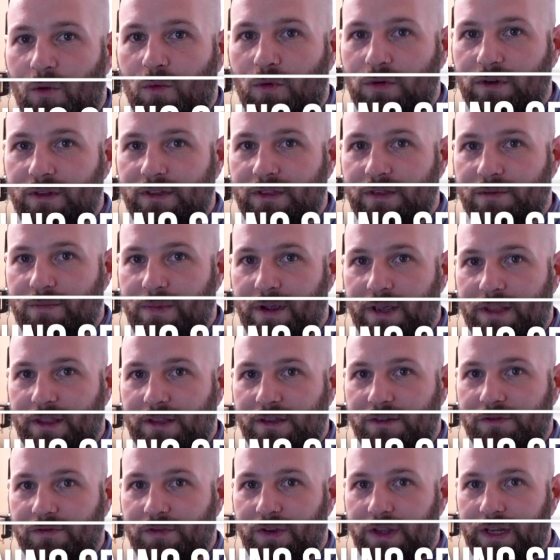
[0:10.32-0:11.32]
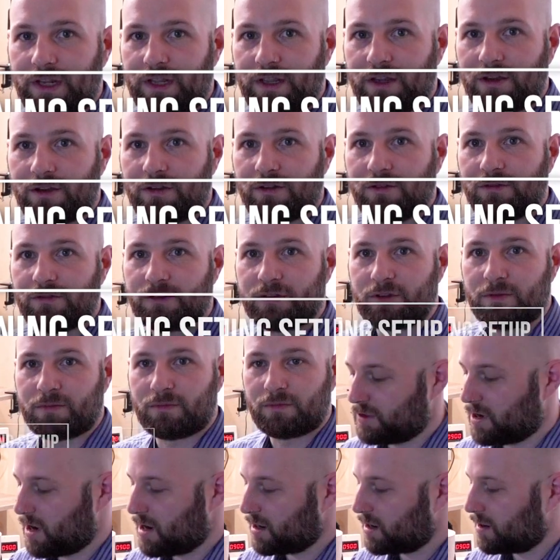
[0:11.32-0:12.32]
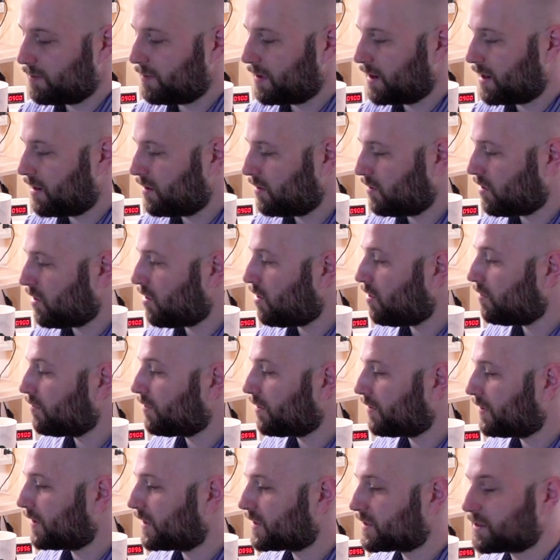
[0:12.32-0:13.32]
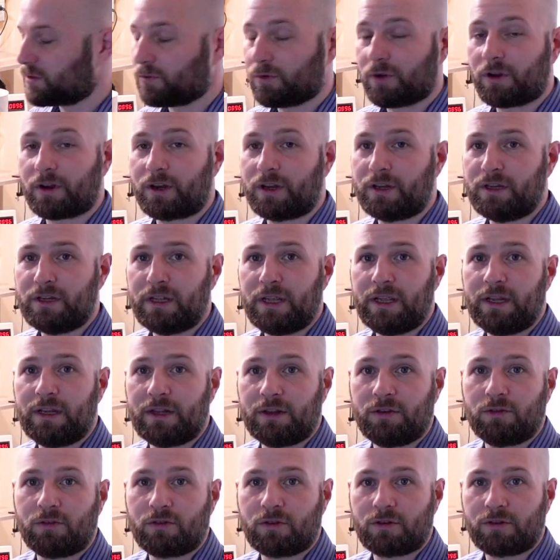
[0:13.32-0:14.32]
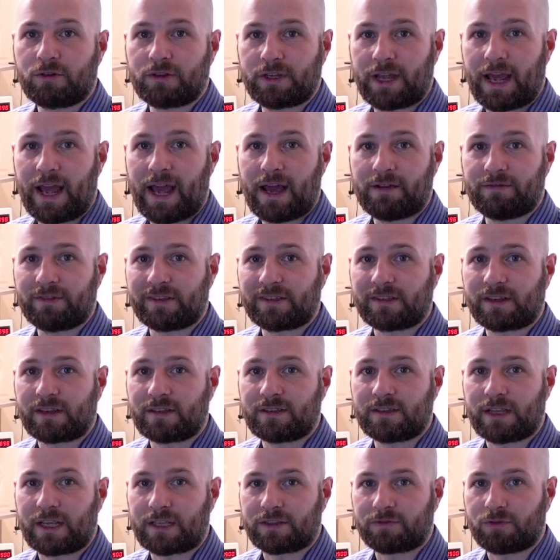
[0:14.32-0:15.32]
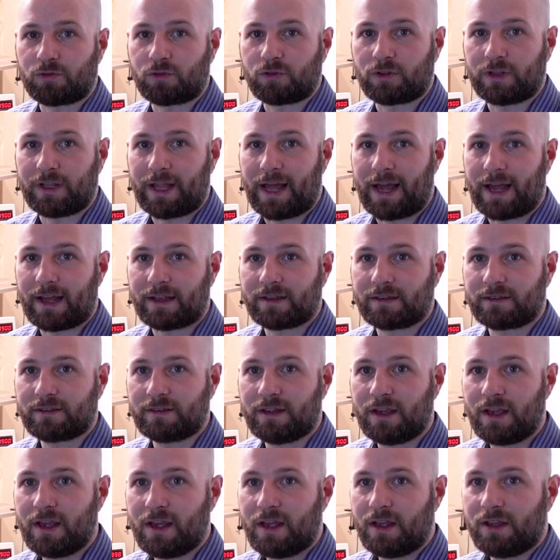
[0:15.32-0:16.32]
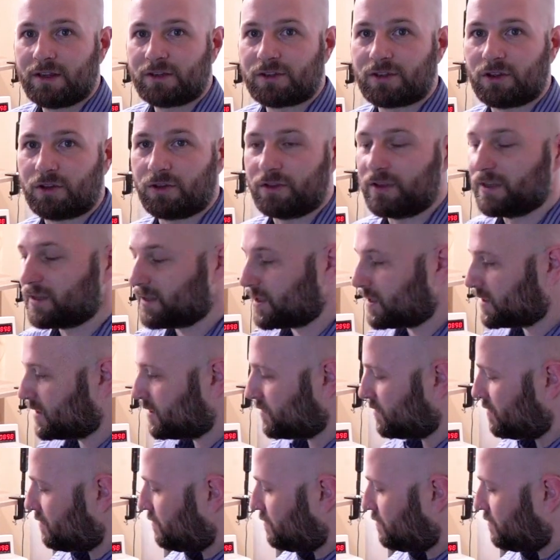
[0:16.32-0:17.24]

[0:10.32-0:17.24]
wanted to make this video to talk about all the things that we're going to need in order to have a successful class. So this is